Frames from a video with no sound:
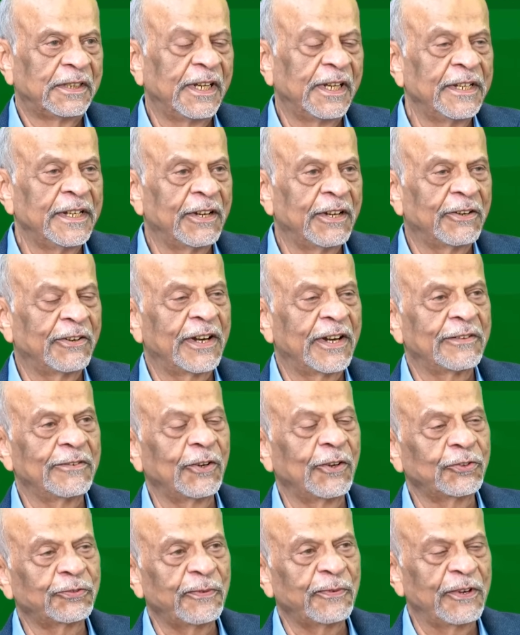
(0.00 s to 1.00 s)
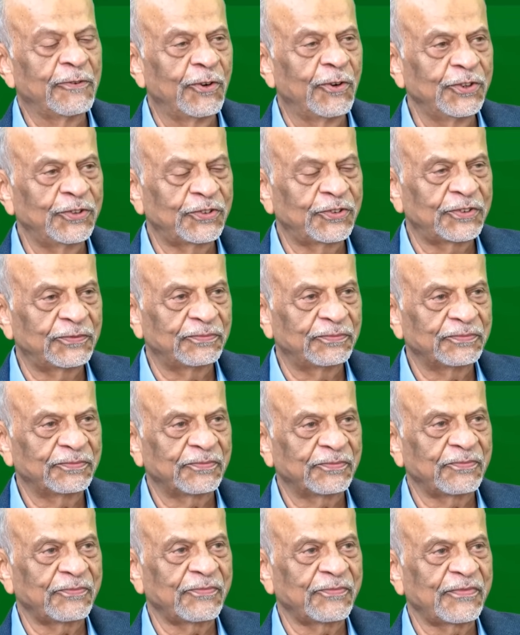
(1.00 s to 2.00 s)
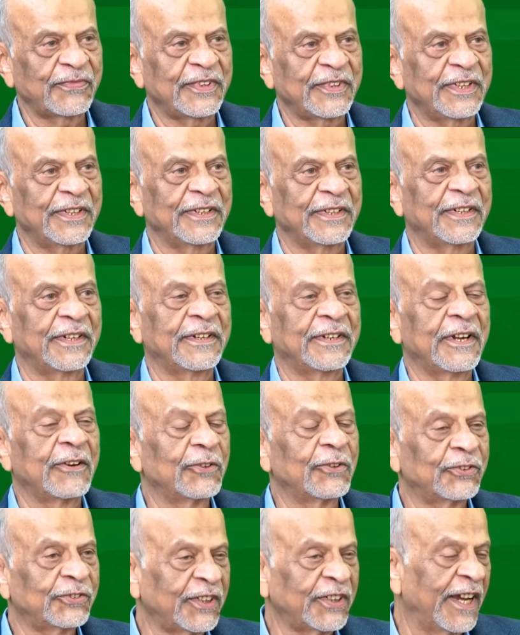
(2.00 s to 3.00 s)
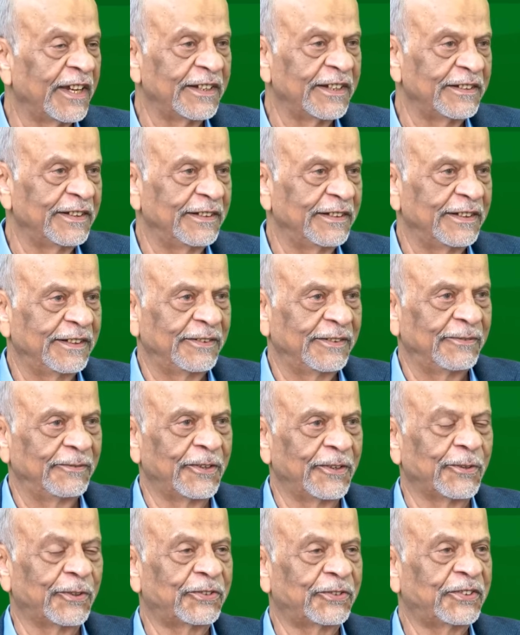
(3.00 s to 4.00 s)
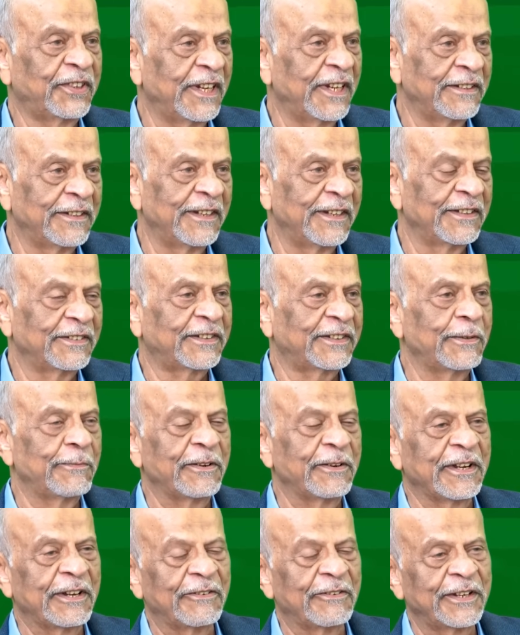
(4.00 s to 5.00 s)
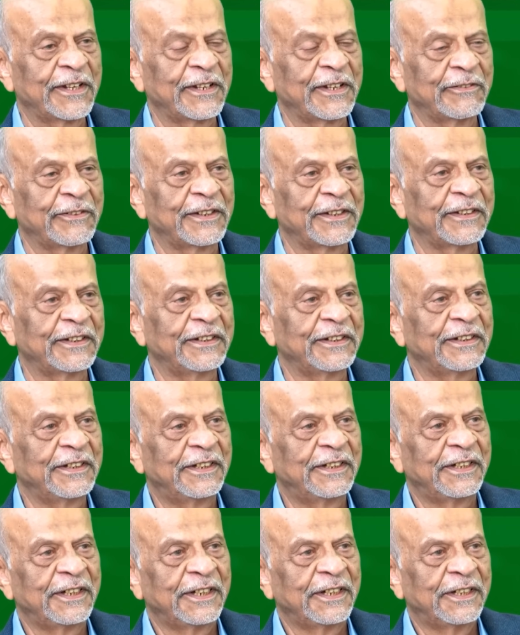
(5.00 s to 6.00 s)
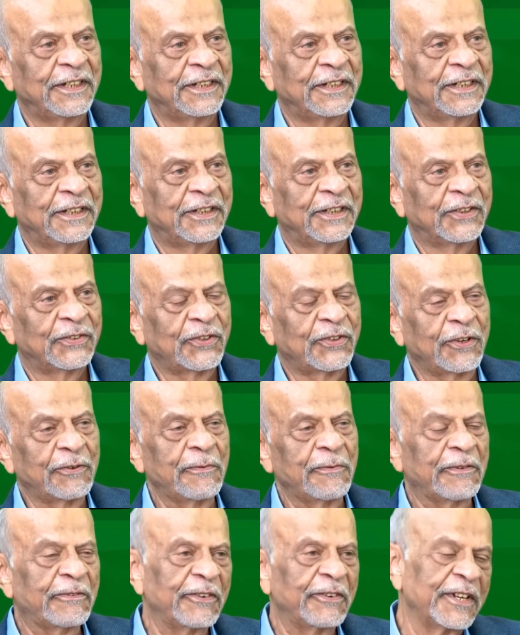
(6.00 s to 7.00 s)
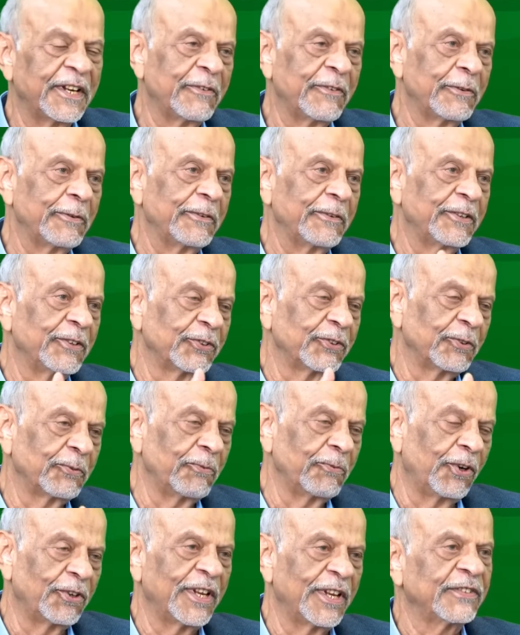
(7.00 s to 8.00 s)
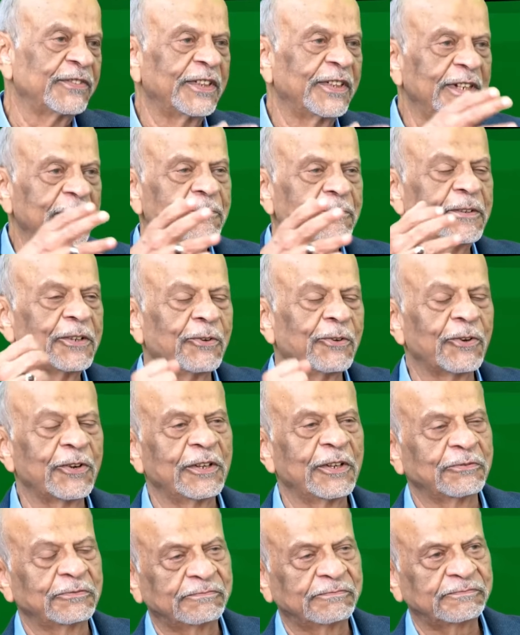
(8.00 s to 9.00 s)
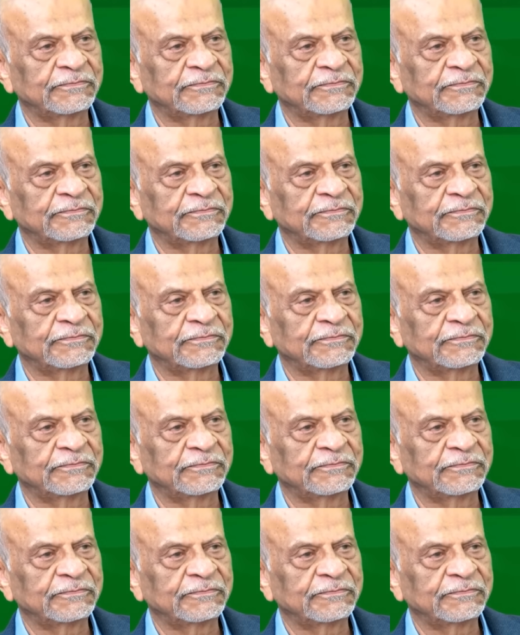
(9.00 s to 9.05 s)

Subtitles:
Anyhow, I lost my voice and I was tired because 10 days keeping awake, everything. So I remember when everybody was on board, I said, let me go around.